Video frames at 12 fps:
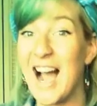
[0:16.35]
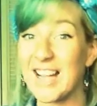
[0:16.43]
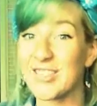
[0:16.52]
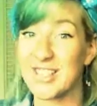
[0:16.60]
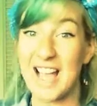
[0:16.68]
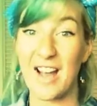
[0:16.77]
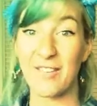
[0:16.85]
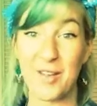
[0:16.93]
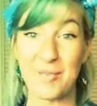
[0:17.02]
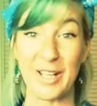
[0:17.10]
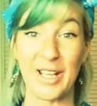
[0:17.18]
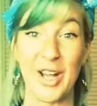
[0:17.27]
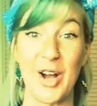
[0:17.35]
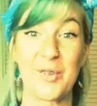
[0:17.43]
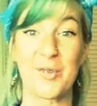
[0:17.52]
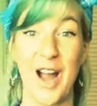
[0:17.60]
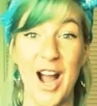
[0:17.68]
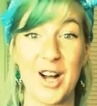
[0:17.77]
I just haven't been
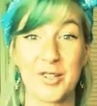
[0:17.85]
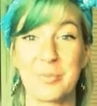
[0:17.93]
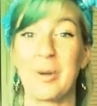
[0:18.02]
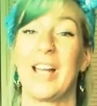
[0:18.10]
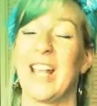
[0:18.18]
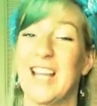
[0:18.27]
around, but